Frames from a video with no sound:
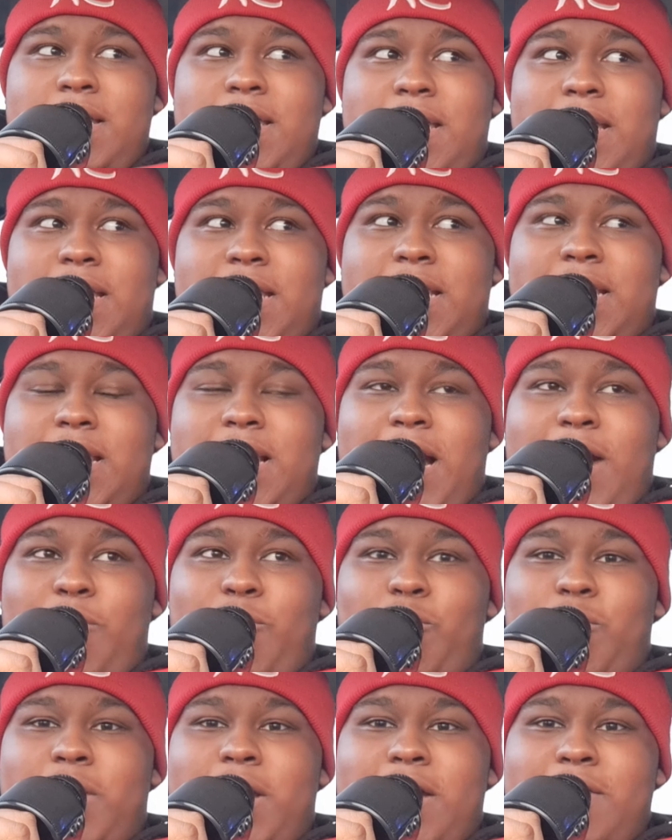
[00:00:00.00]
and I
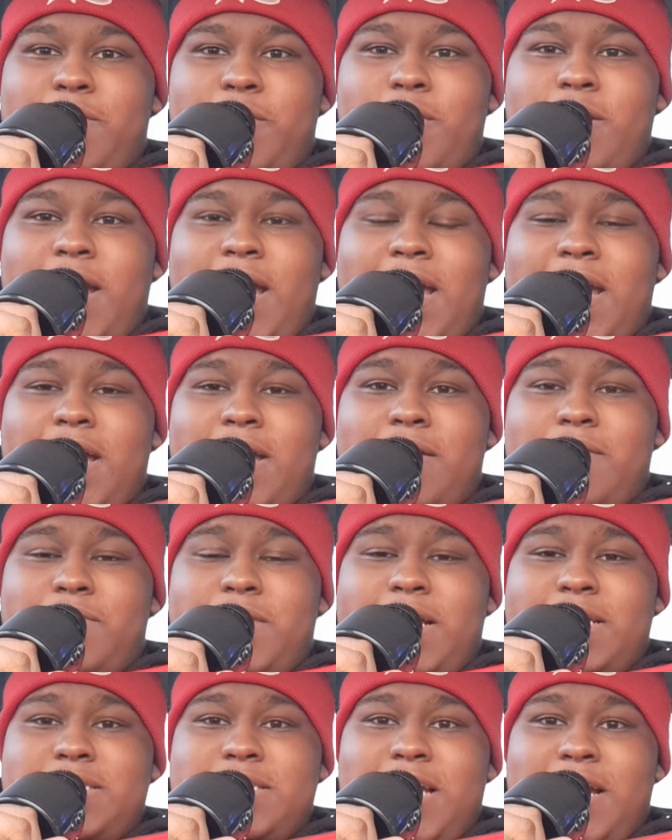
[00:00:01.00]
will never have
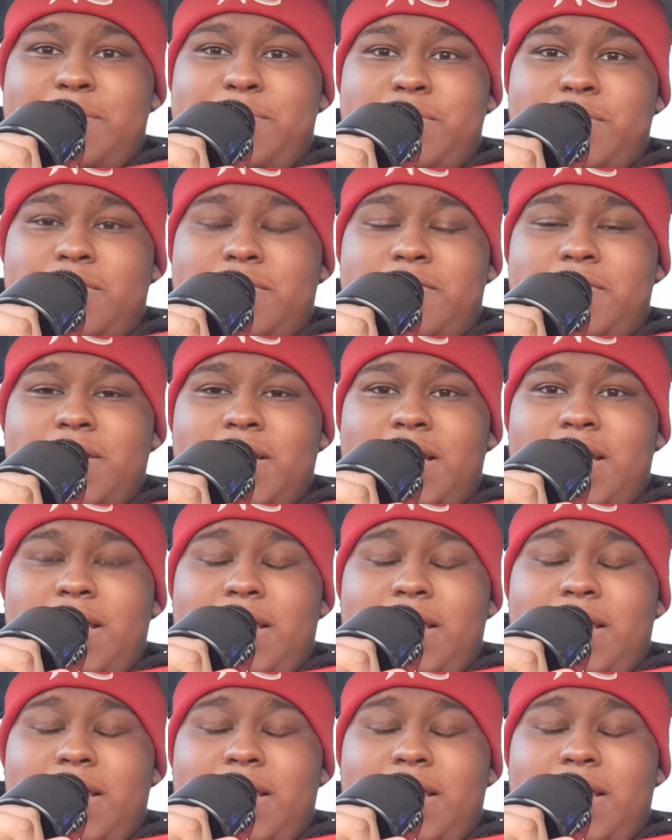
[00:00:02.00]
that type of